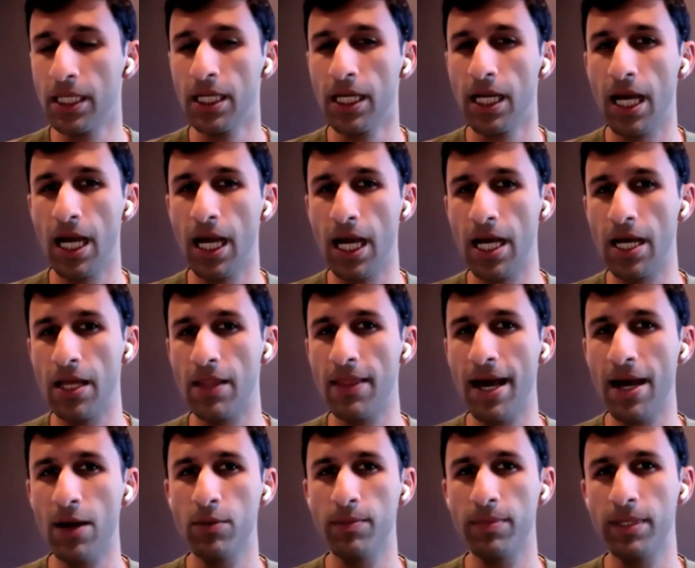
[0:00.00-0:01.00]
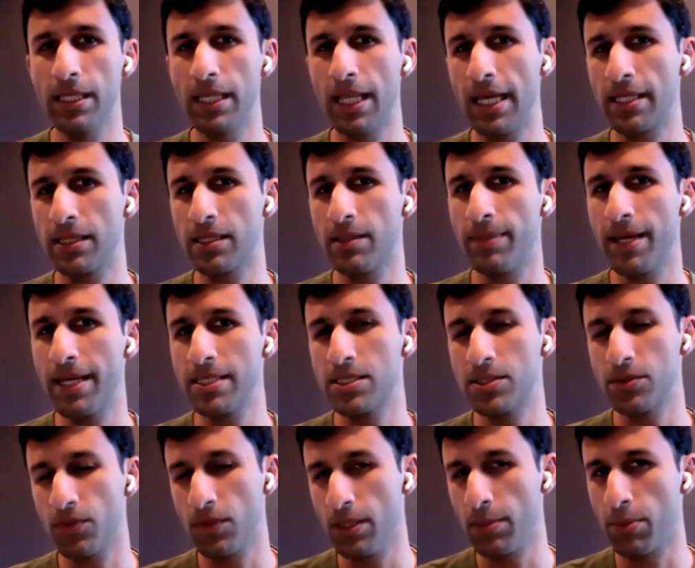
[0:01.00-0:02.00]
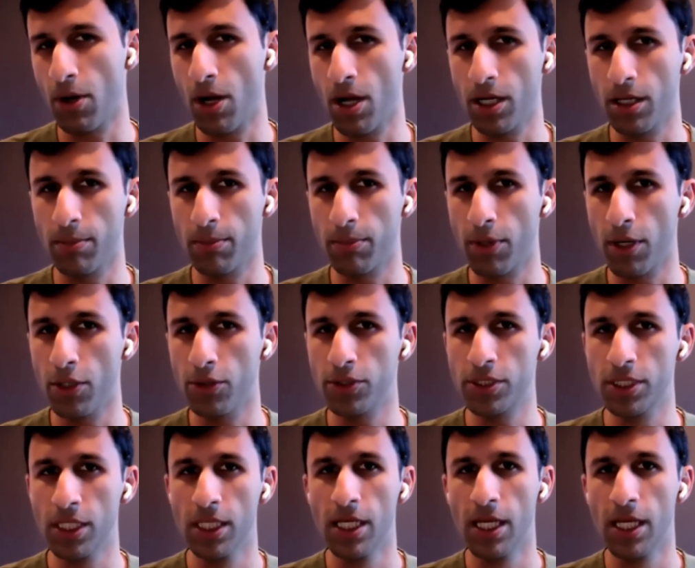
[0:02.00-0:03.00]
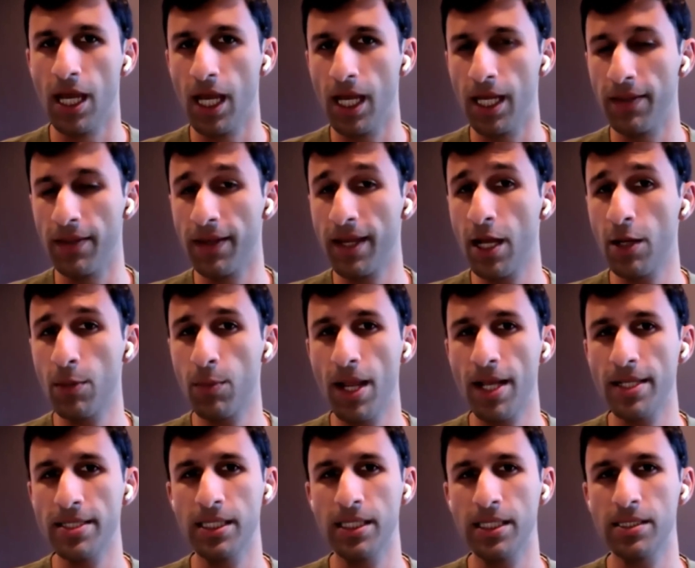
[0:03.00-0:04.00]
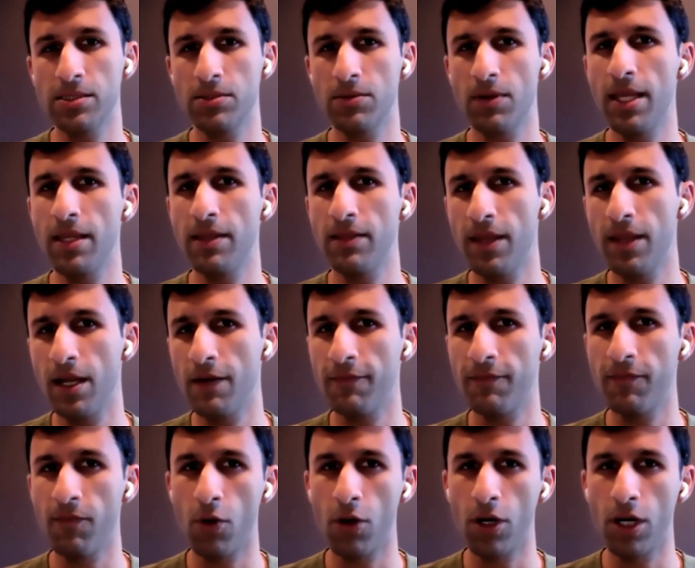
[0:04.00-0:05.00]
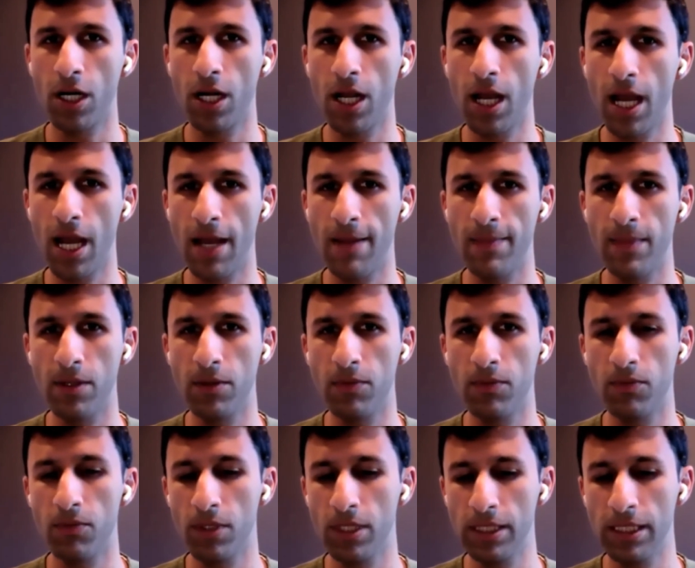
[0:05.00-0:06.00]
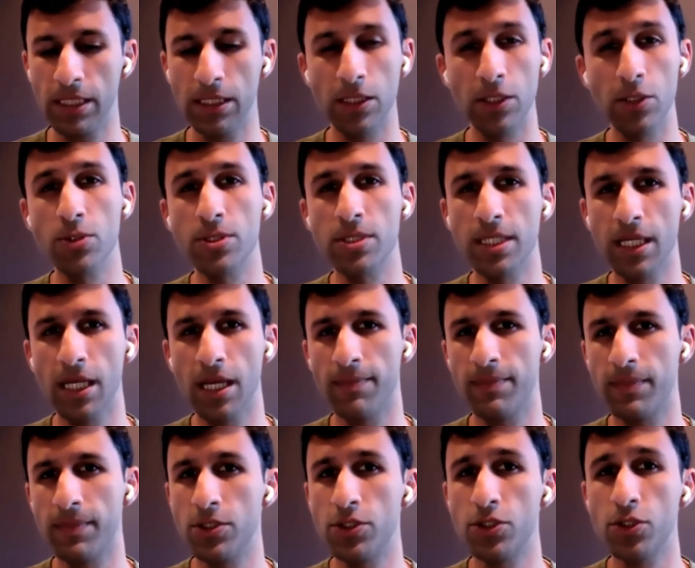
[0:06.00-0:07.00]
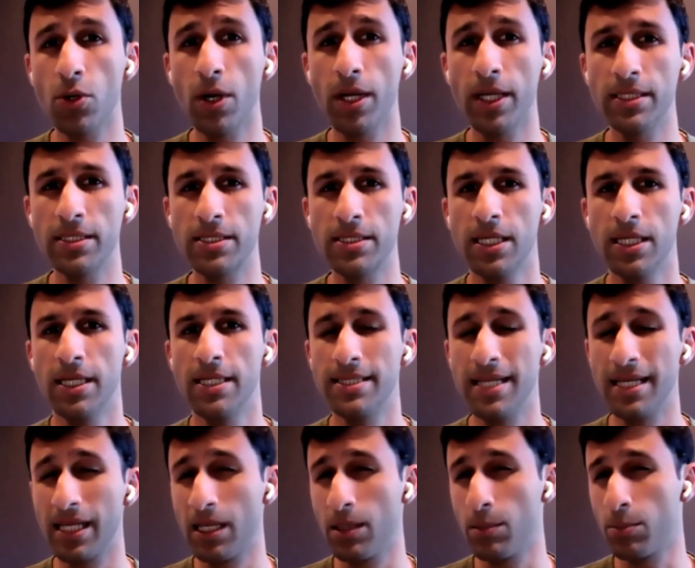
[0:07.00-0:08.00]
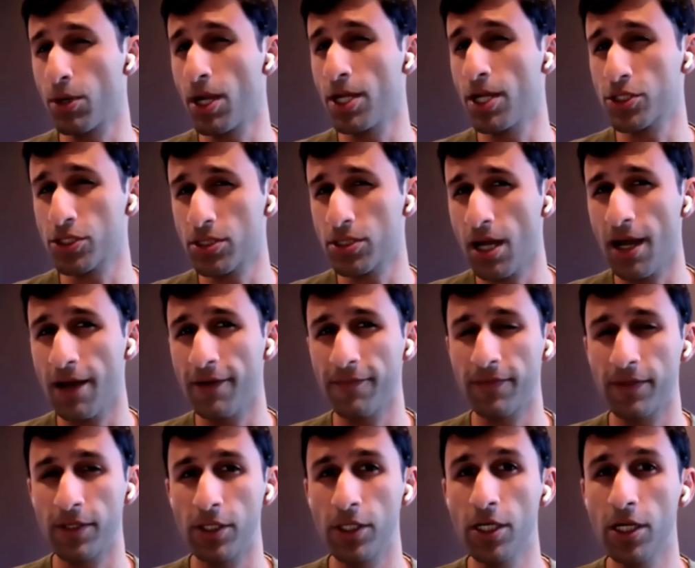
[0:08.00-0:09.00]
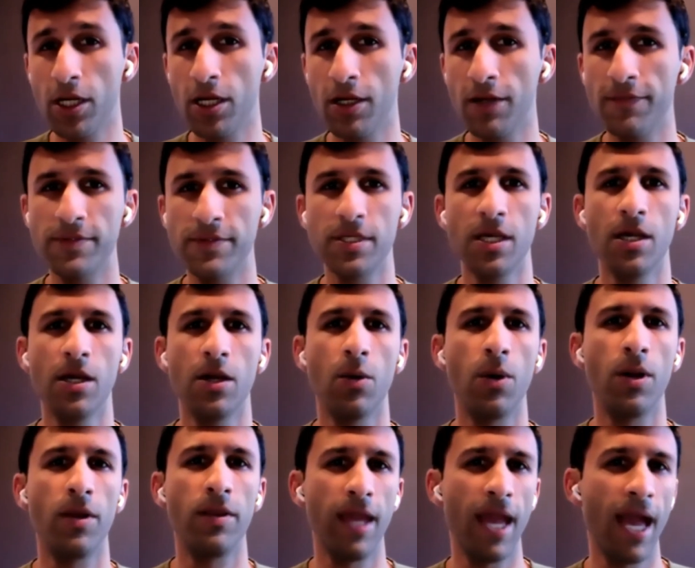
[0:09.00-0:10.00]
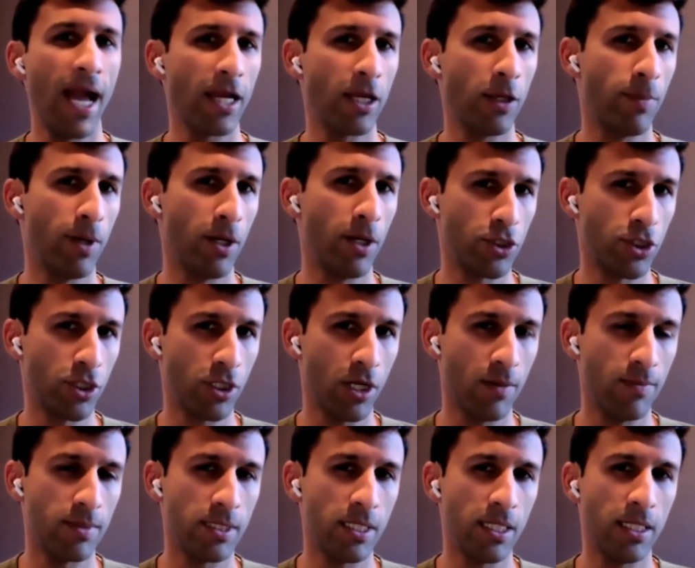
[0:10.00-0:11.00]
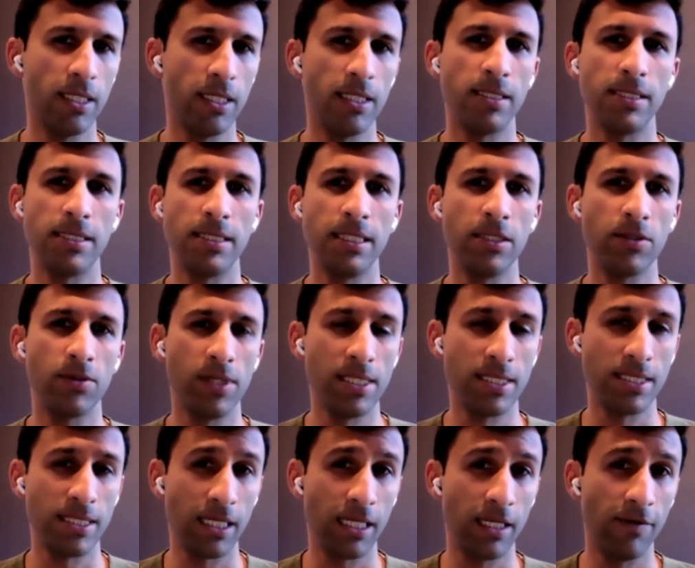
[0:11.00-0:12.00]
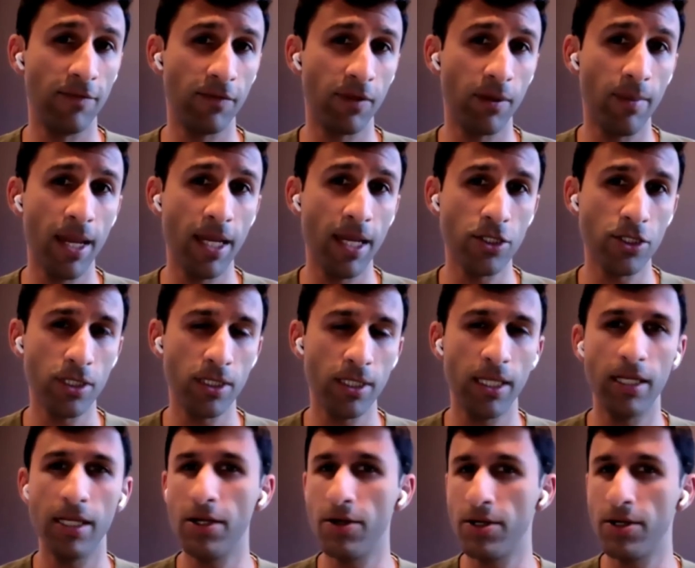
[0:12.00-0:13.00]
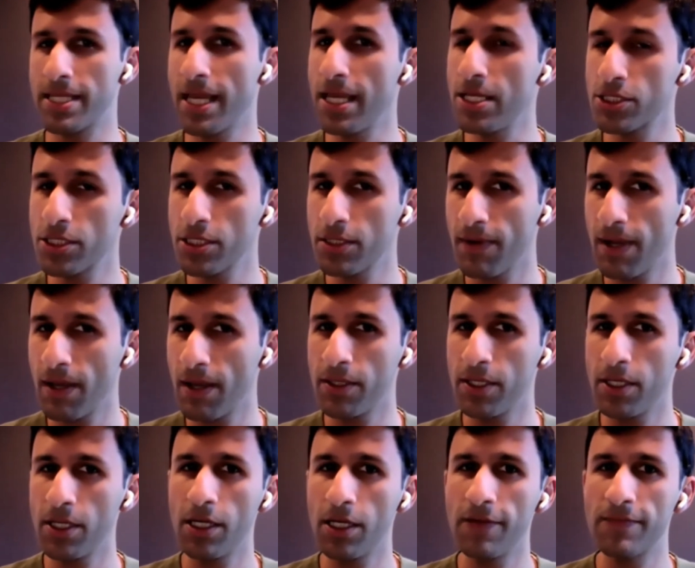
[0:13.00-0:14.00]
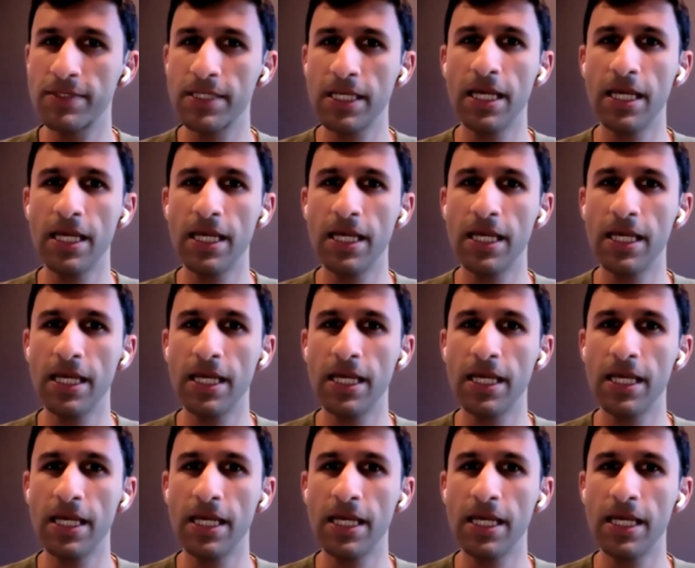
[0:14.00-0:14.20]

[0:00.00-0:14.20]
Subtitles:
That would be like the best three-prong approach. The chiropractic is great there for really loosening up the joints, taking pressure off the nerves. Where the acupuncture comes in is decreasing inflammation and irritation around the nerves.